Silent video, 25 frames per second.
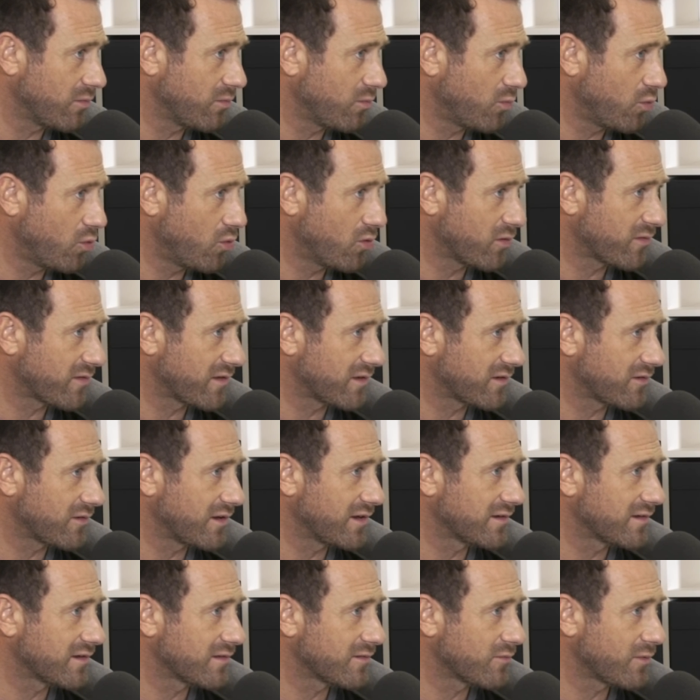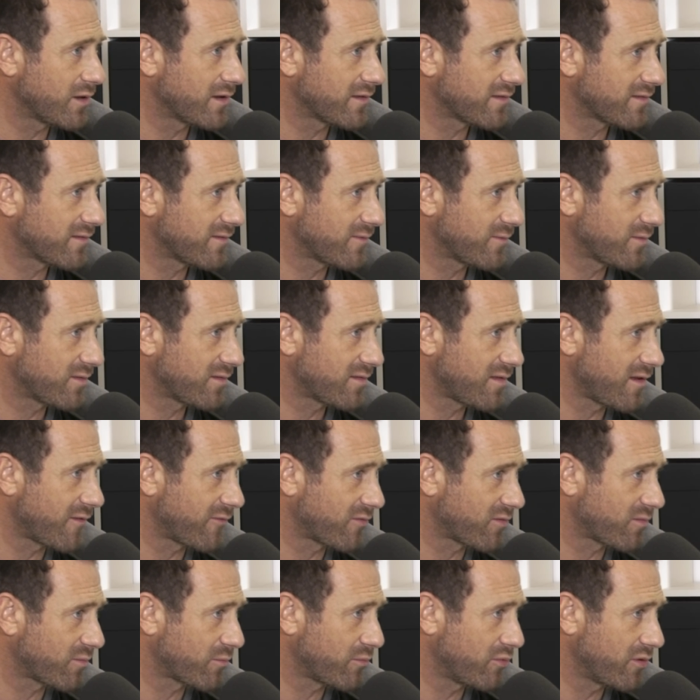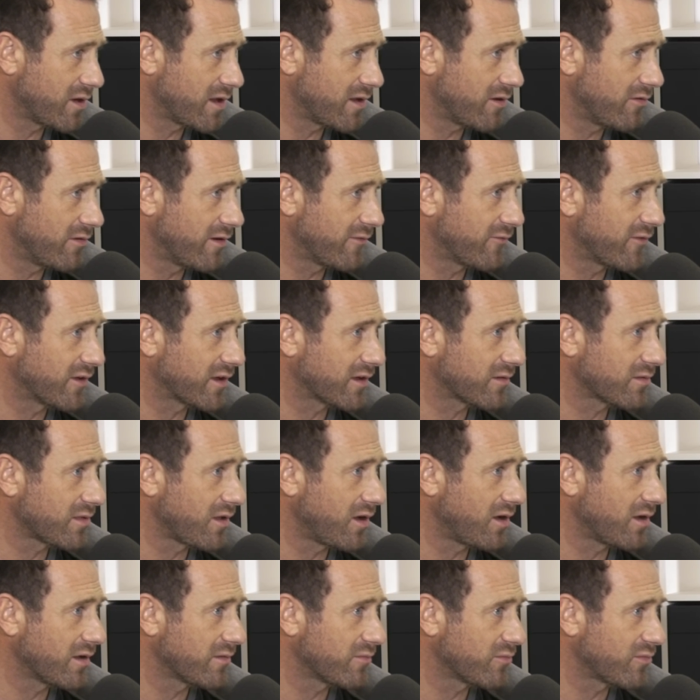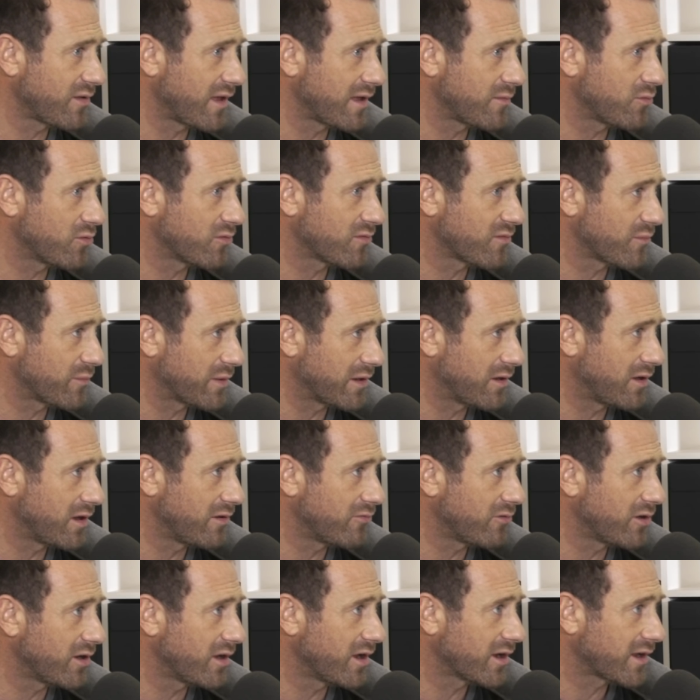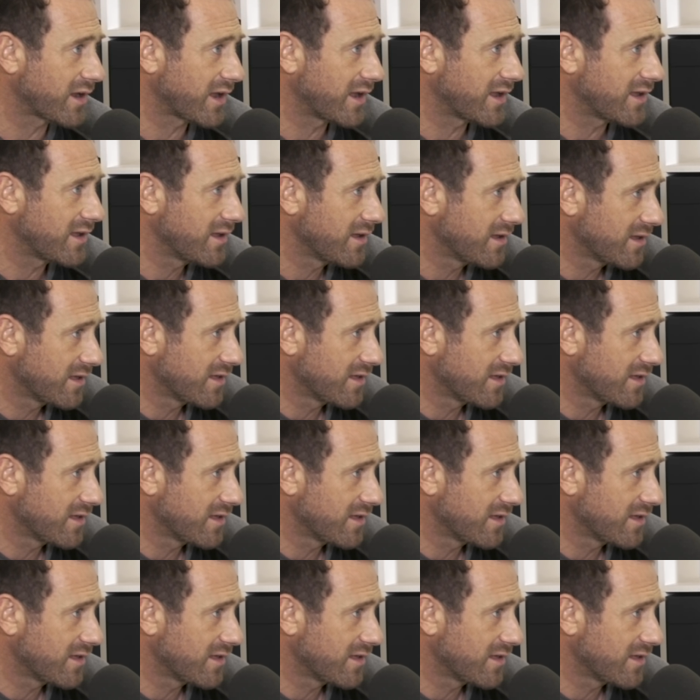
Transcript: war situations where stuff's pretty horrific, that I was able to be like, right, okay,